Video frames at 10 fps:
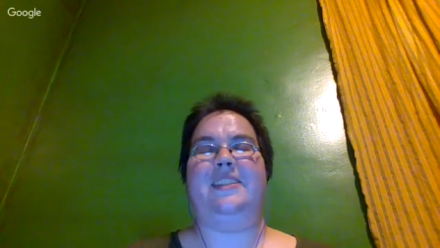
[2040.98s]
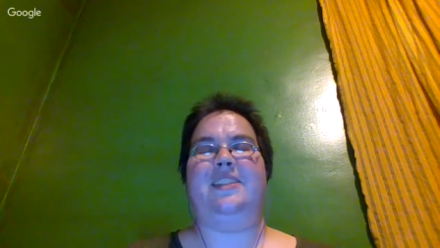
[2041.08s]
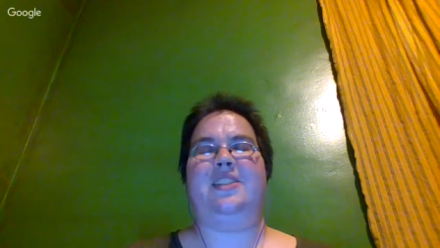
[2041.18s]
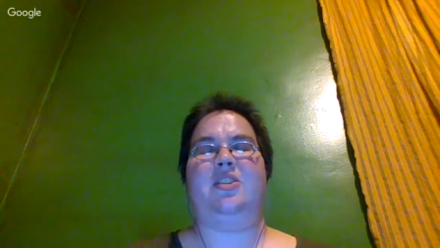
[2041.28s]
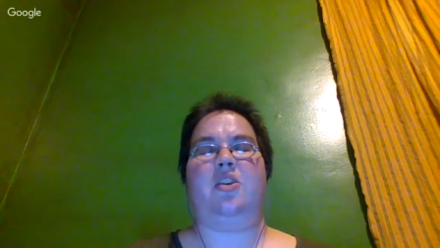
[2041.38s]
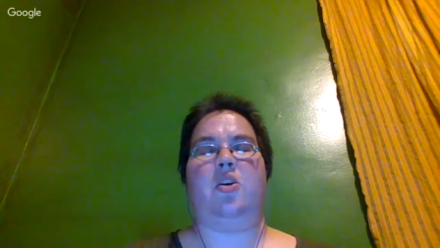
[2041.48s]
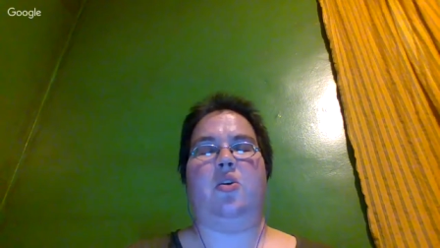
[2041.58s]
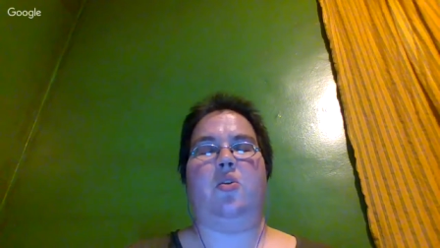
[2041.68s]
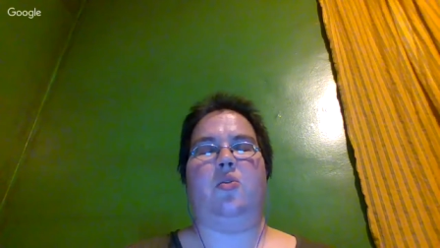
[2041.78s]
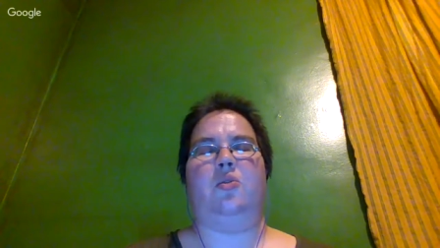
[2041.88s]

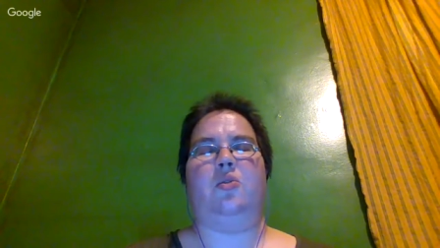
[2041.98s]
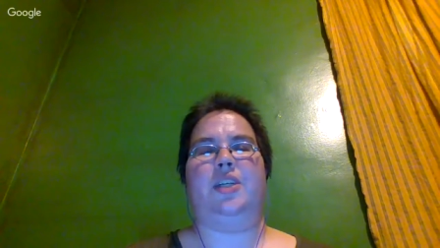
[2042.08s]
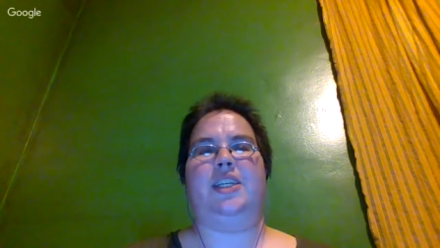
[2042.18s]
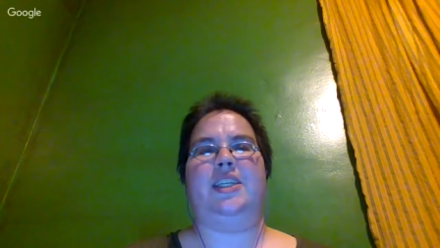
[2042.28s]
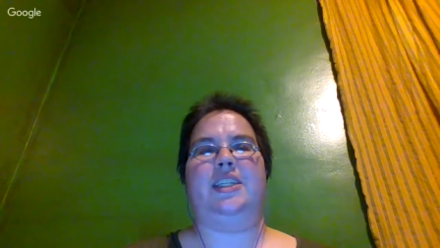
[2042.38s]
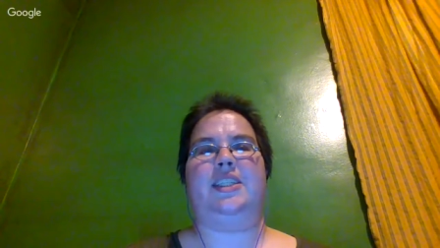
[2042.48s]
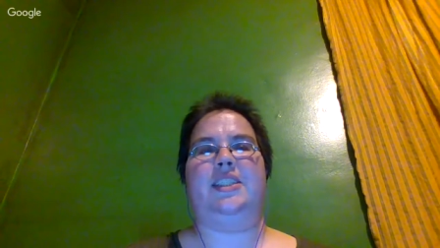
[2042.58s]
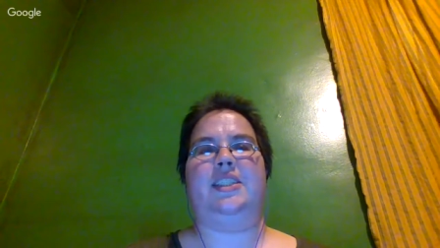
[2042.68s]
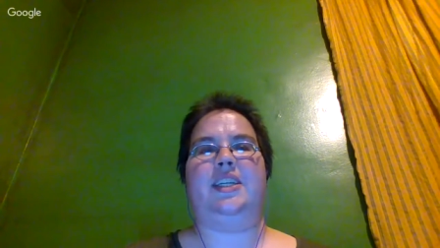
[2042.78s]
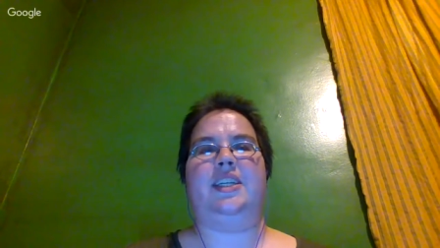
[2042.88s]
so
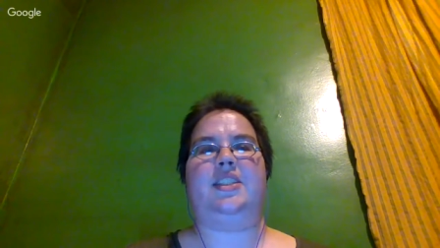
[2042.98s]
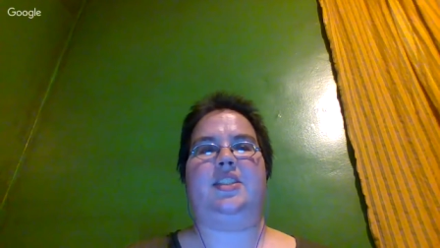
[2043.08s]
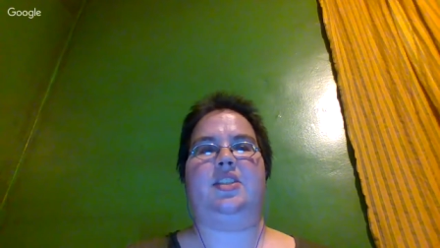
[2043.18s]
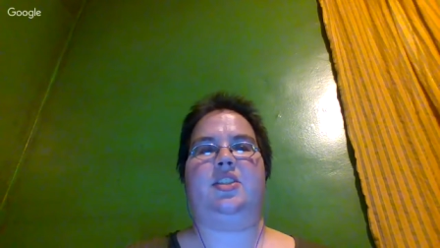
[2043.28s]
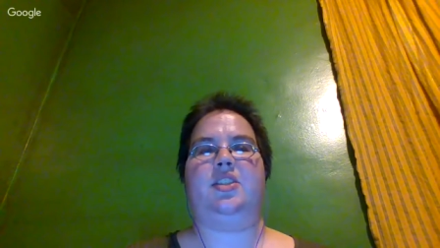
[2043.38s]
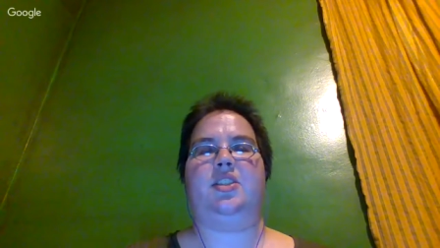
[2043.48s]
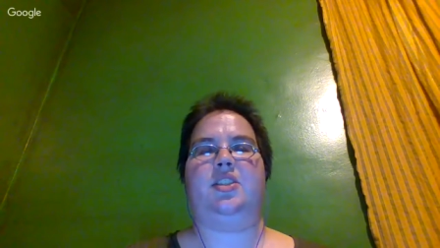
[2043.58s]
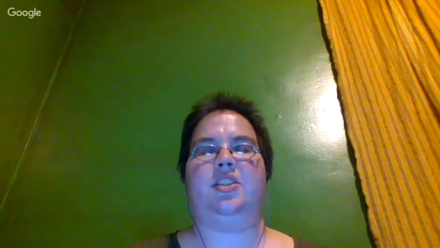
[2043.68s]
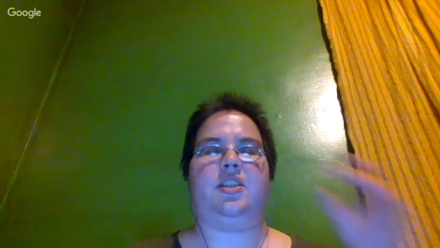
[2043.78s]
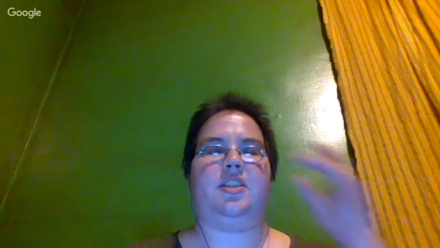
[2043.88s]
it's
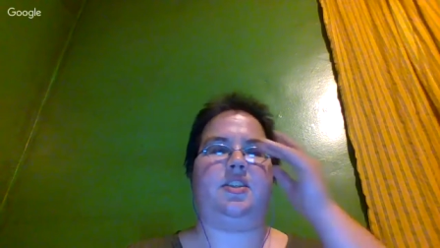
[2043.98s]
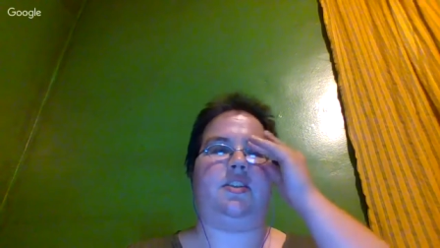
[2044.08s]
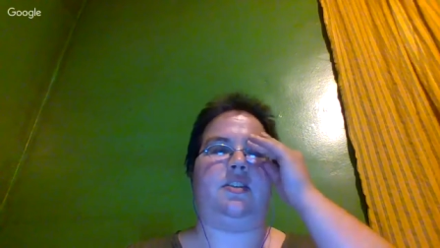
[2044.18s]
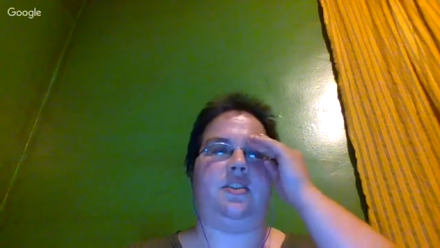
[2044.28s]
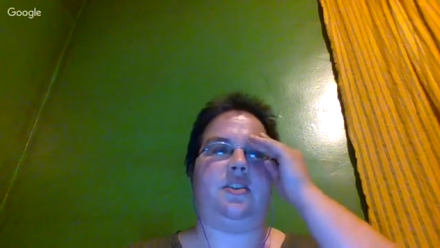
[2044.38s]
just,